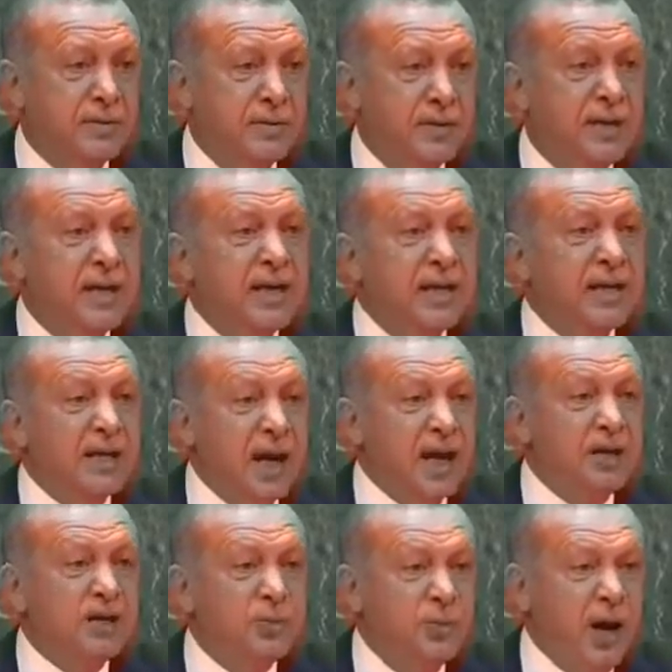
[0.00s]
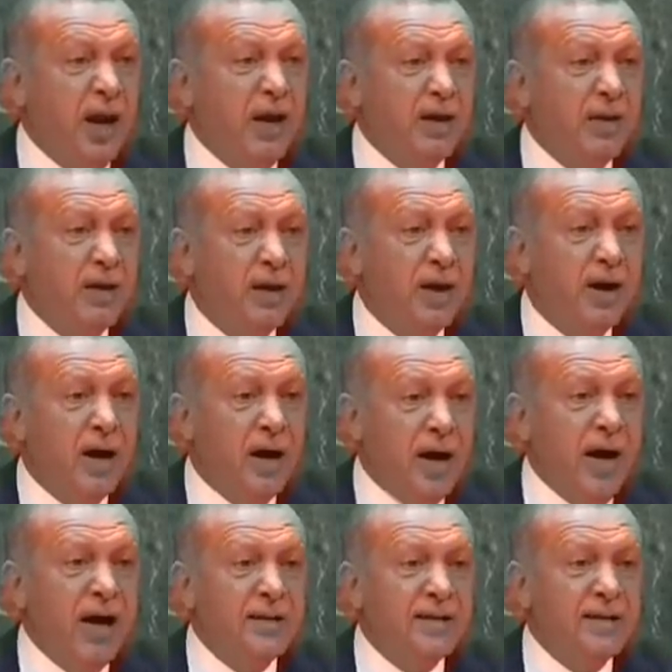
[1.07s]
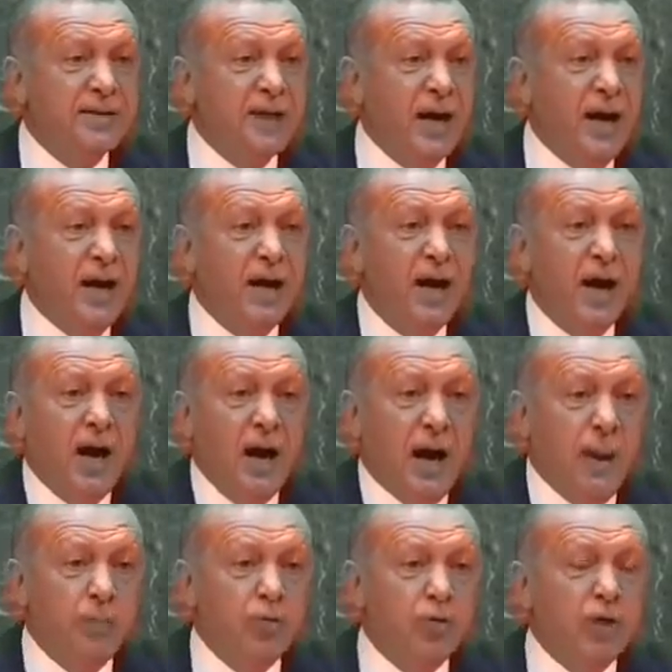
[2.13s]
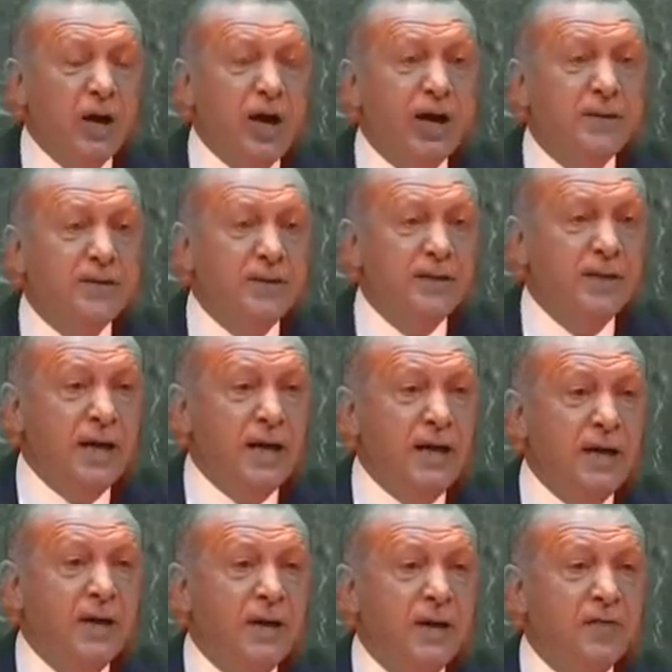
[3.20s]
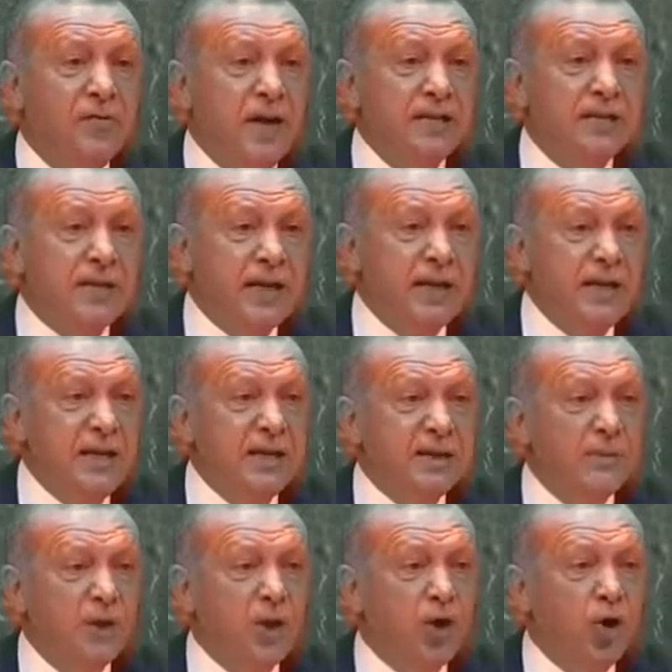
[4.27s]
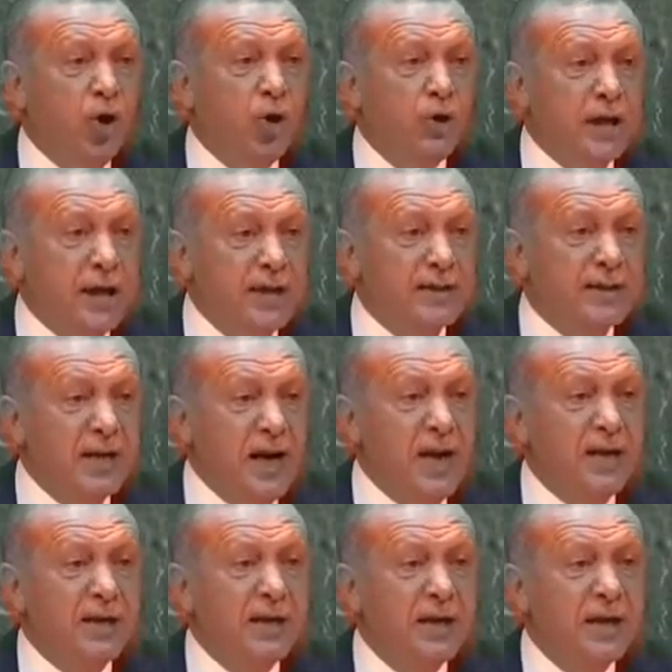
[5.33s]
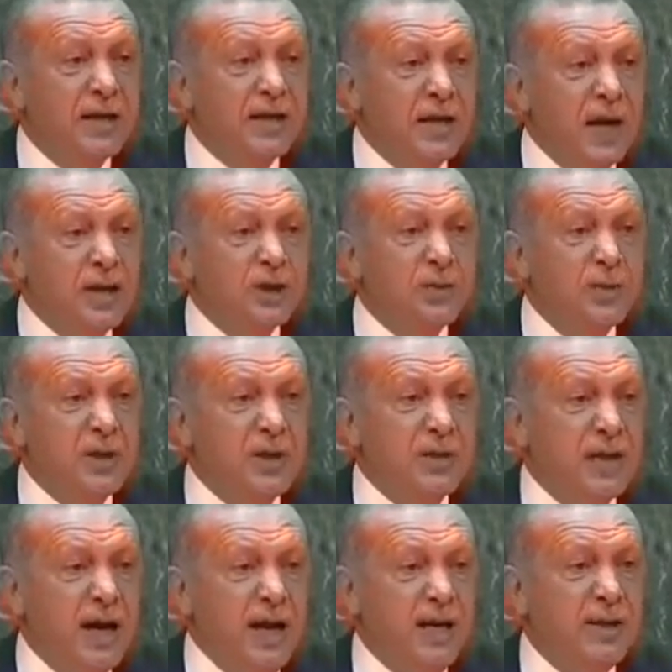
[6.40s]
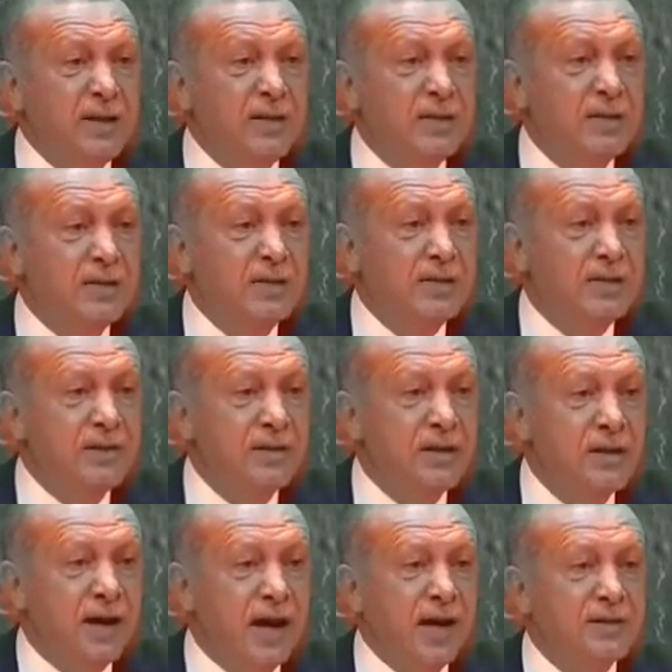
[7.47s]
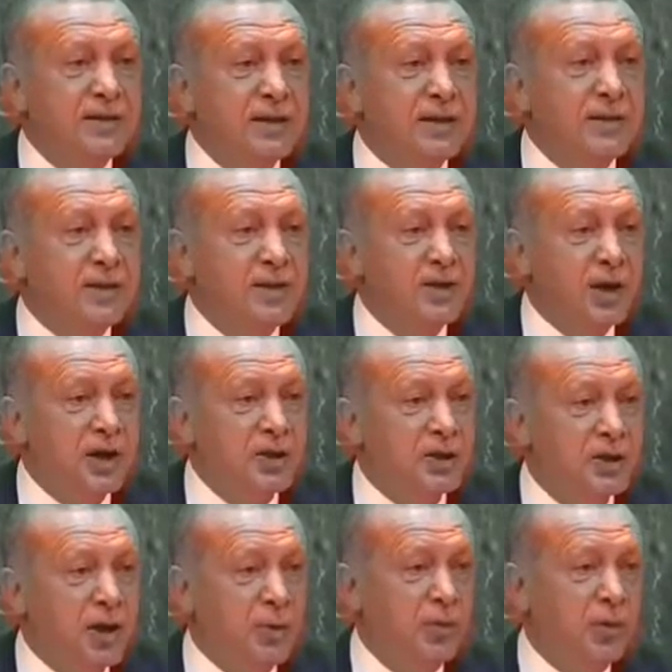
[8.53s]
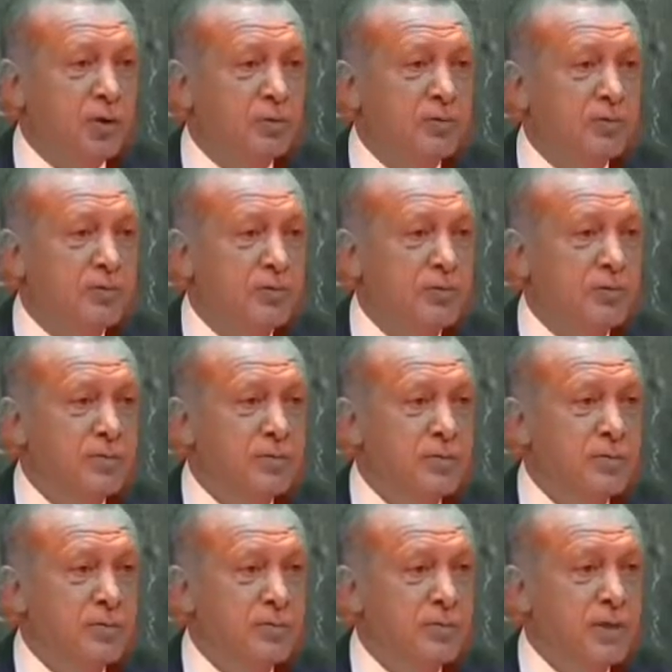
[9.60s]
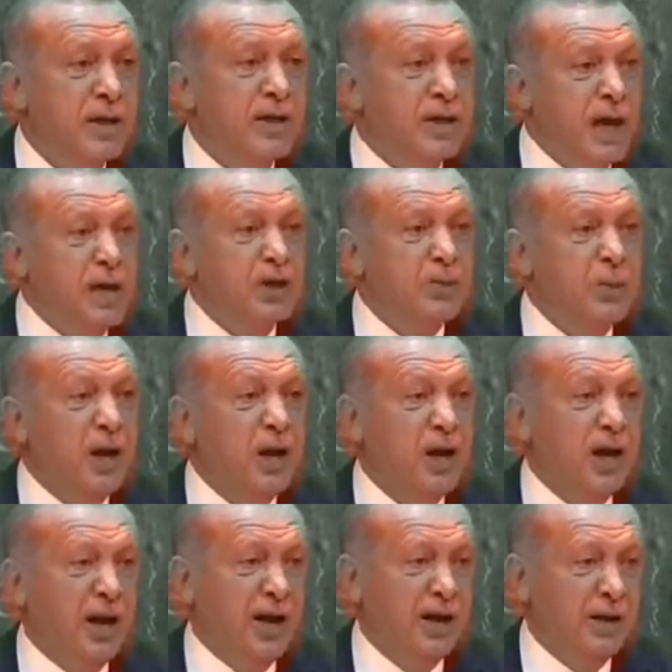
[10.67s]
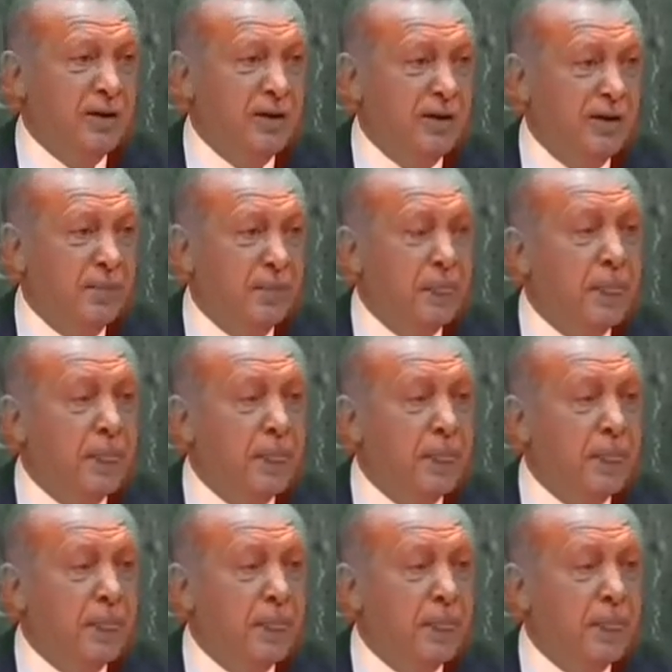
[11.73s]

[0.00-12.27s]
Despite the resolutions adopted by the United Nations Security Council, Kashmir is still besieged and 8 million people are still stuck in Kashmir. They cannot get out.